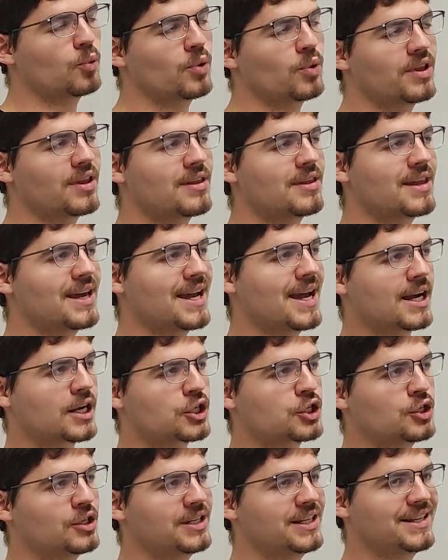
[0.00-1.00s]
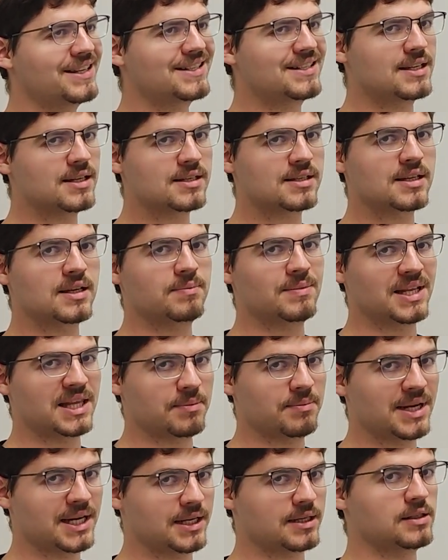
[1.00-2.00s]
whether they actually exist in
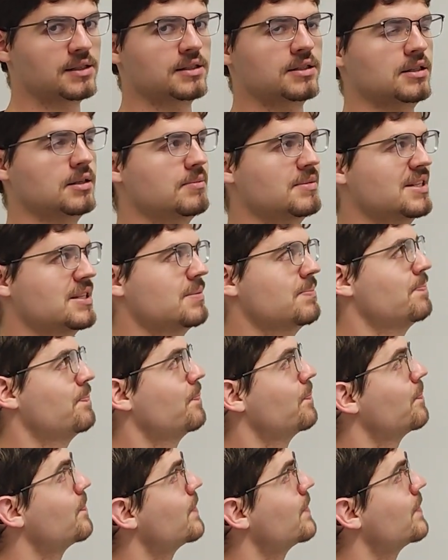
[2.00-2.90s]
mathematical terms.